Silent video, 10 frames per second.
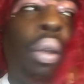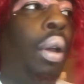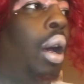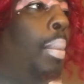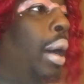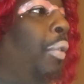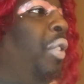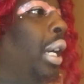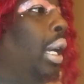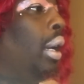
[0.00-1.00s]
Oh my
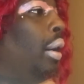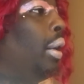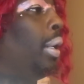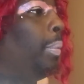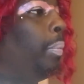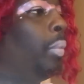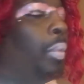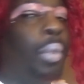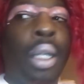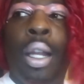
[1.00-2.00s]
fucking God.
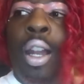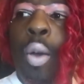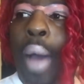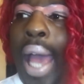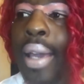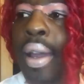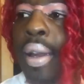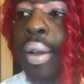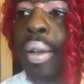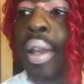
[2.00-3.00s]
Little white
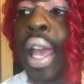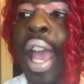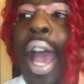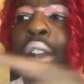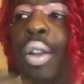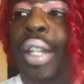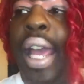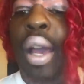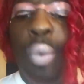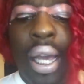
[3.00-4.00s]
girl, I know
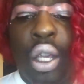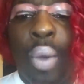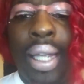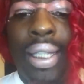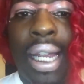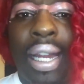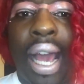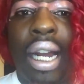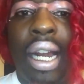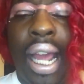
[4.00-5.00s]
damn well you ain't sit
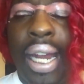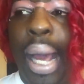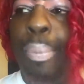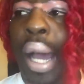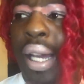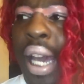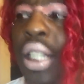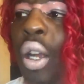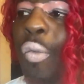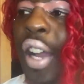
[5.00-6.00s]
down and let that boy cut
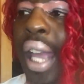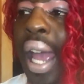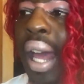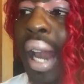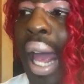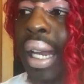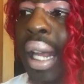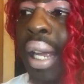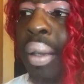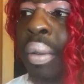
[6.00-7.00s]
your fucking hair like
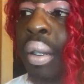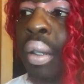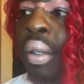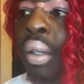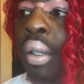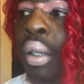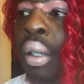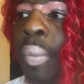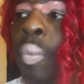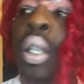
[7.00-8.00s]
that.
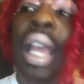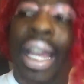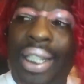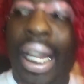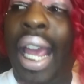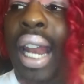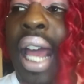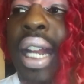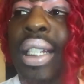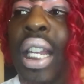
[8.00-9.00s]
It stand
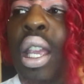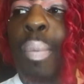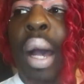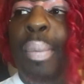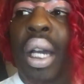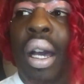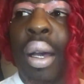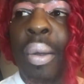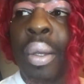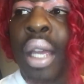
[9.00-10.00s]
like that till your mama
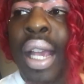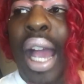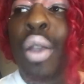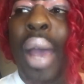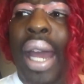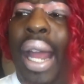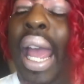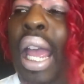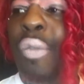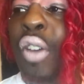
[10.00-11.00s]
come. Cause you had a
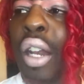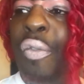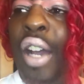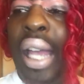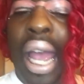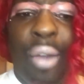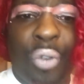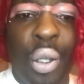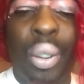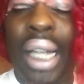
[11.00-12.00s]
head full of fucking hair
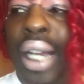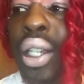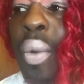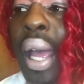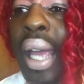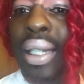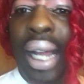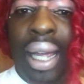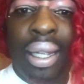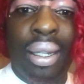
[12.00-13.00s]
before you sat your ass
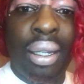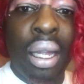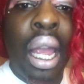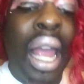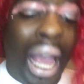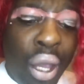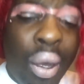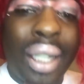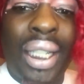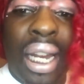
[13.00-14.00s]
down. And you
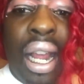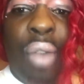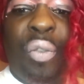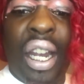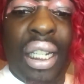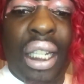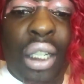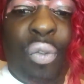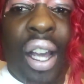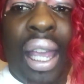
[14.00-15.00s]
gonna sit there and finish his
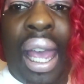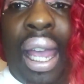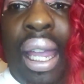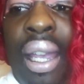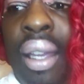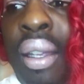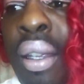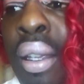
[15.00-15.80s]
fucking head.